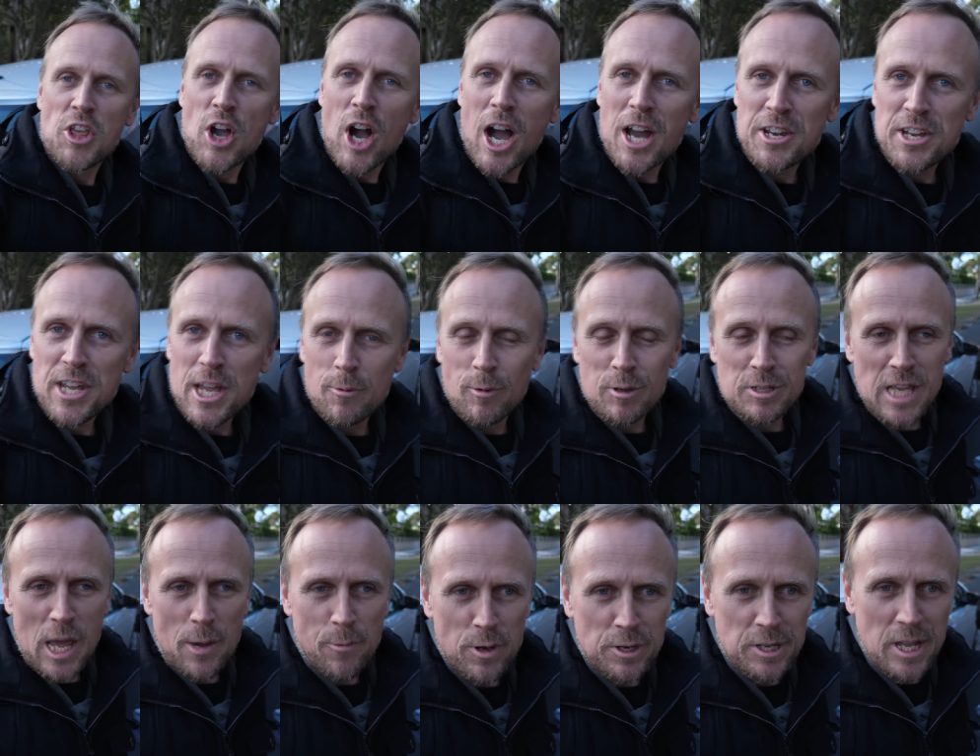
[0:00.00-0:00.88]
the idea
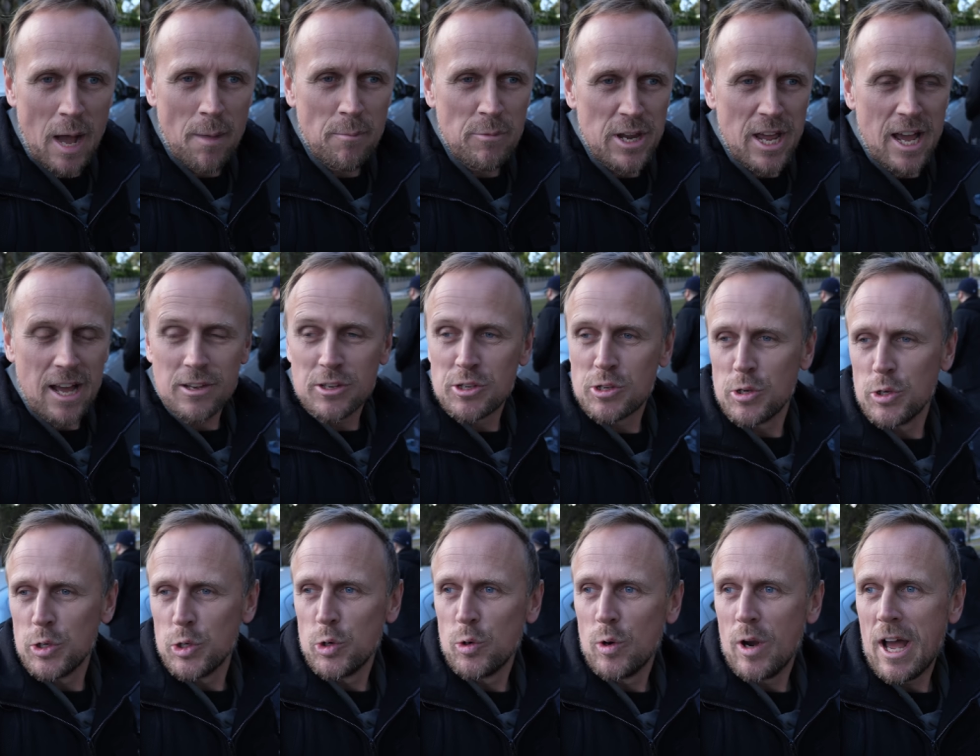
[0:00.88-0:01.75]
was that we'd come down
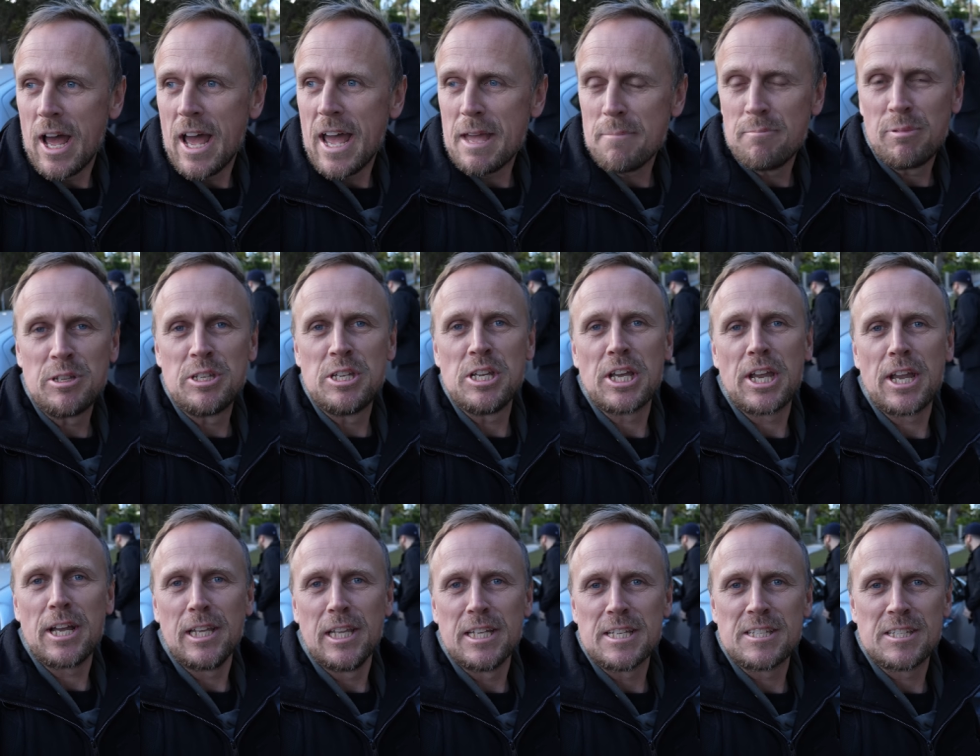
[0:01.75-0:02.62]
to a
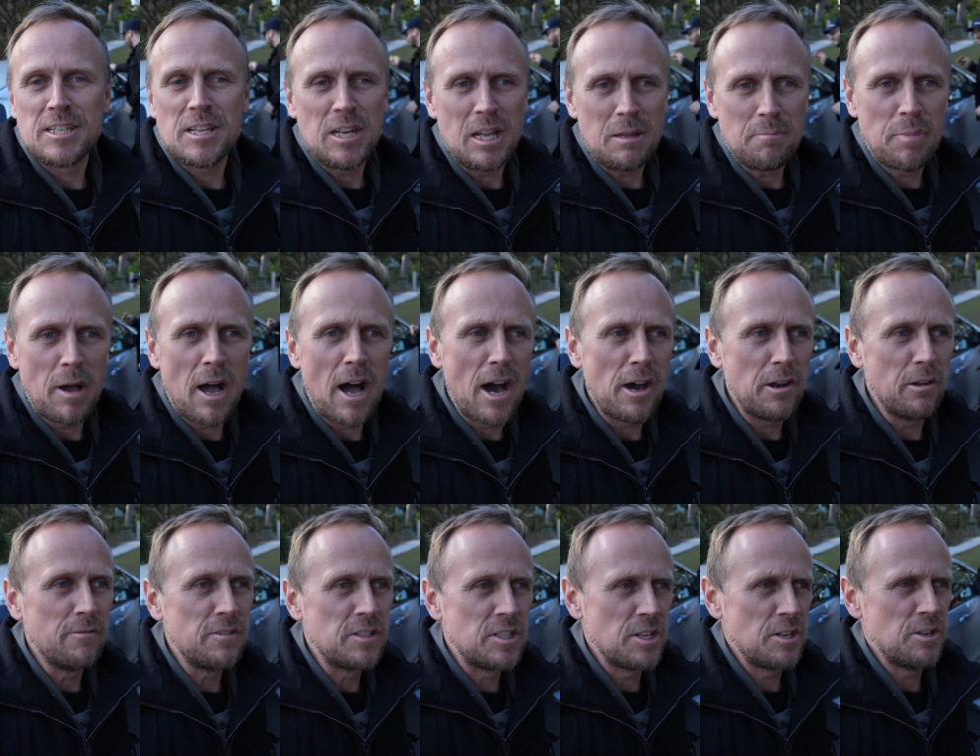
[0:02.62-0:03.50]
particular scenic
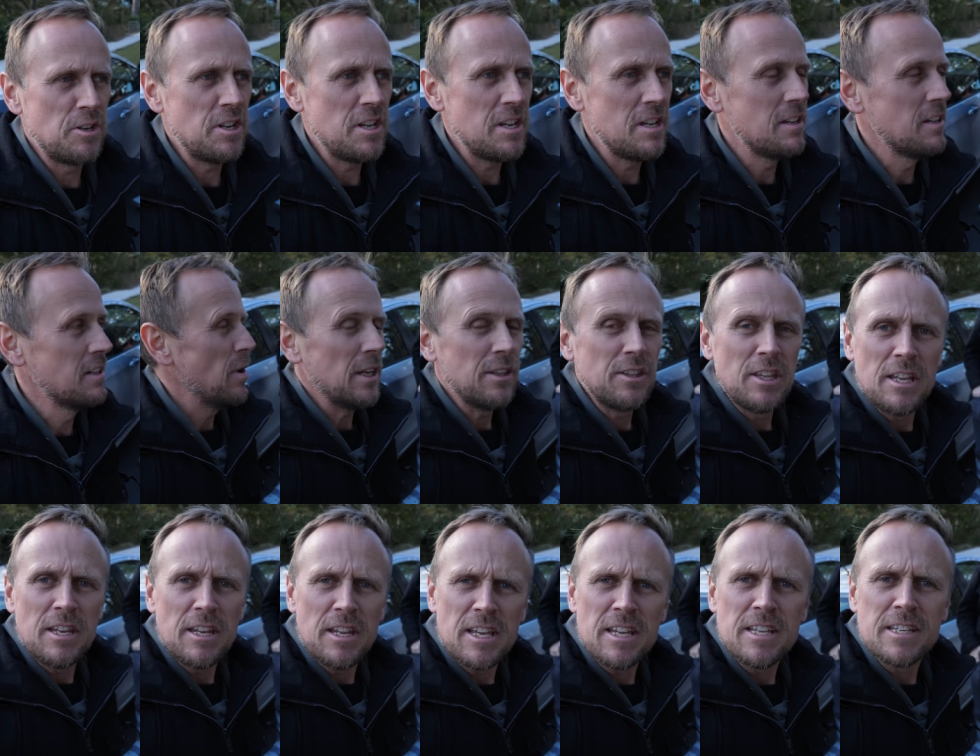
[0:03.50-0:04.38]
part of Sydney, but
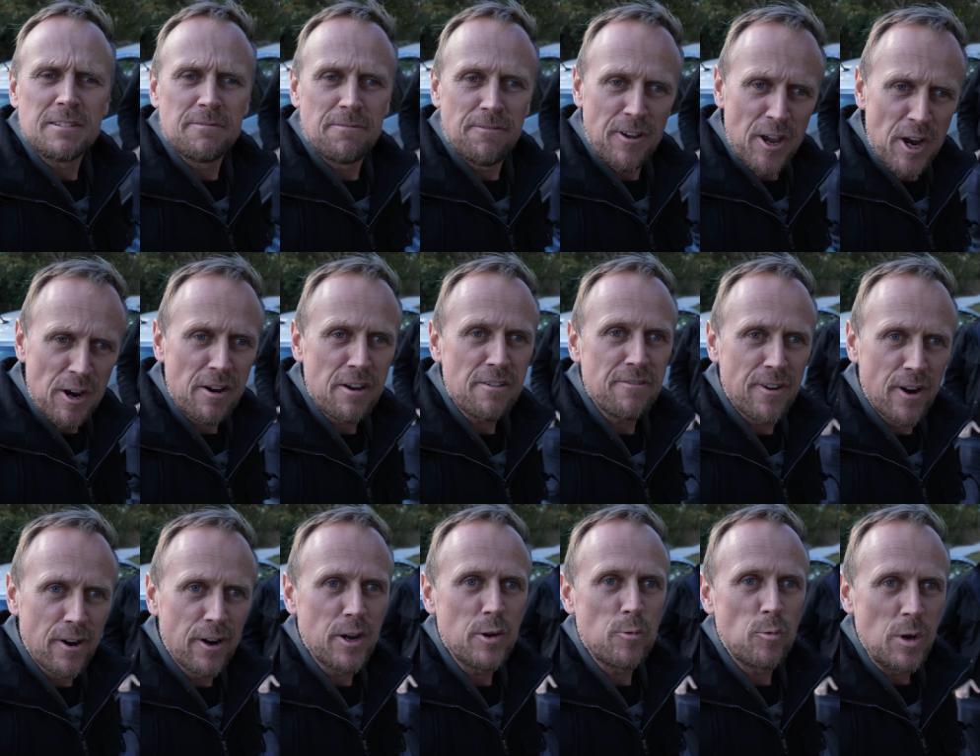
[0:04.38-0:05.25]
it is very,
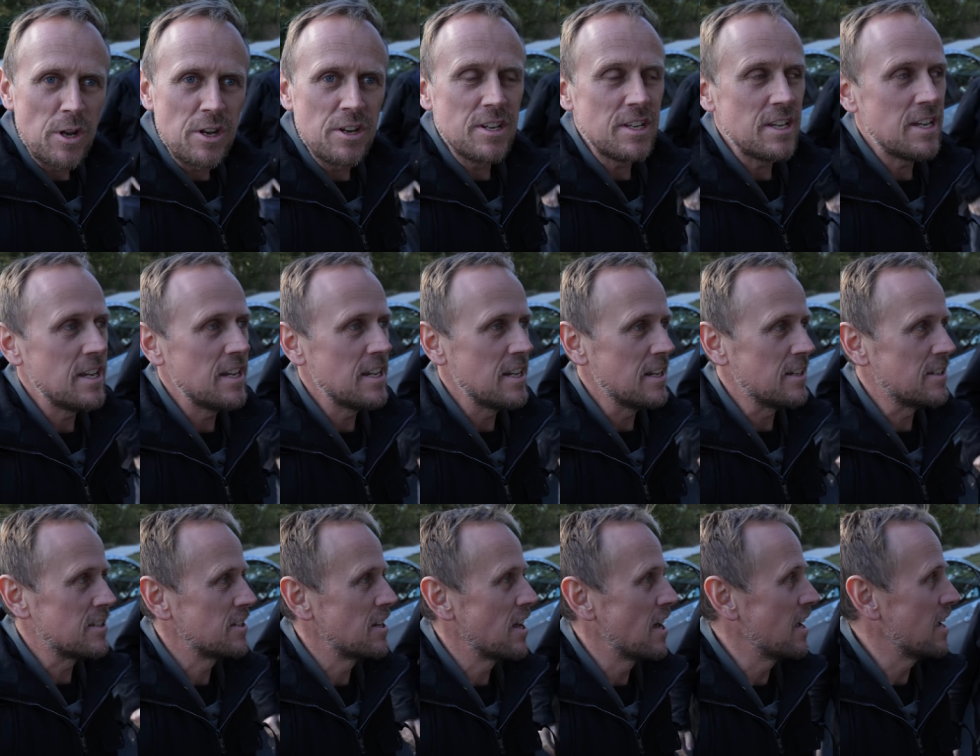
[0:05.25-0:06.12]
very windy here
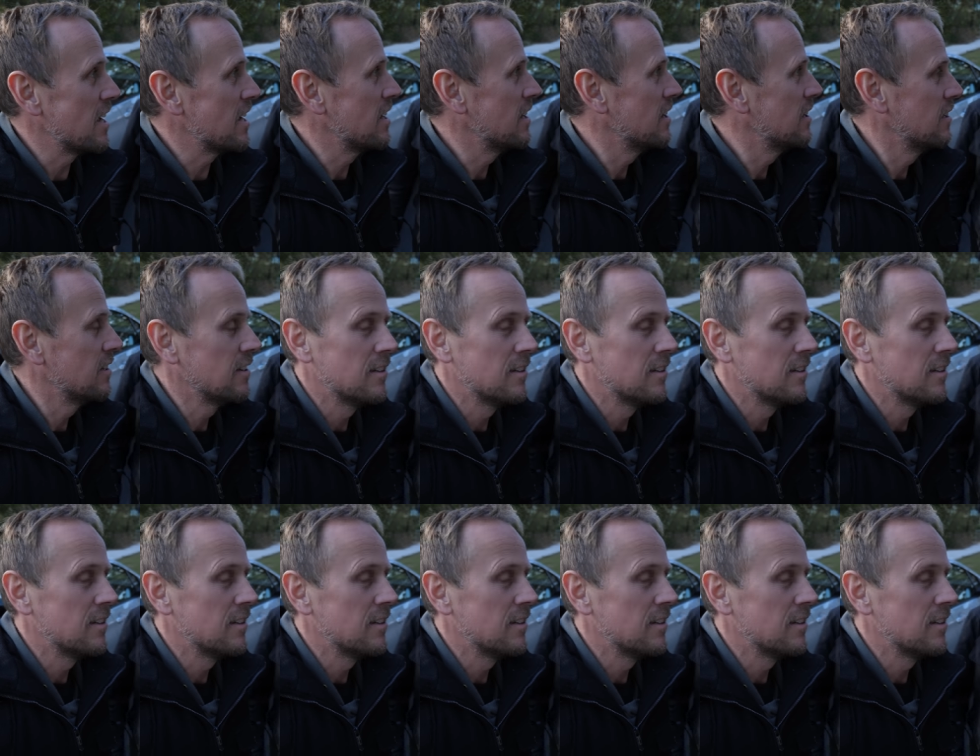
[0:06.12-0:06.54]
today. The water's